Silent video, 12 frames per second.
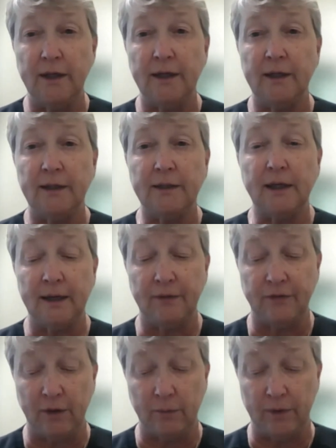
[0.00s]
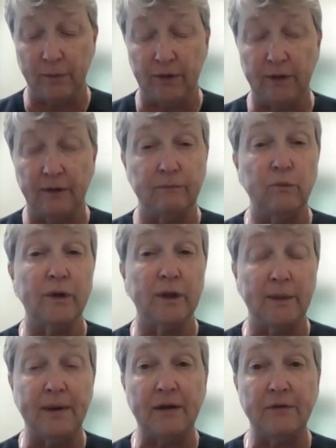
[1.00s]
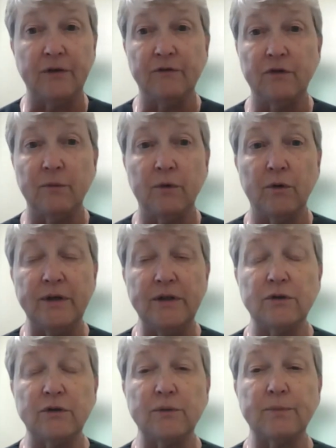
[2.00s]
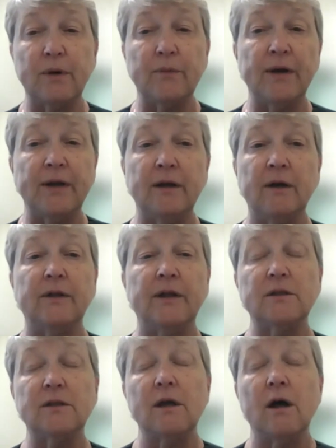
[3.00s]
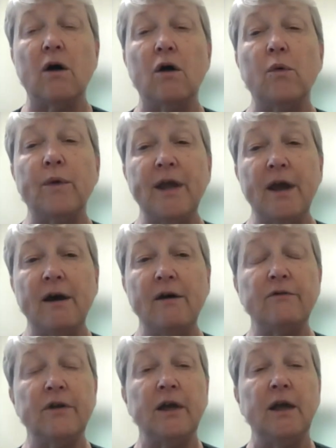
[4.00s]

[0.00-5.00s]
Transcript: and I think we would look, really benefit from more research, but right now that's all we have.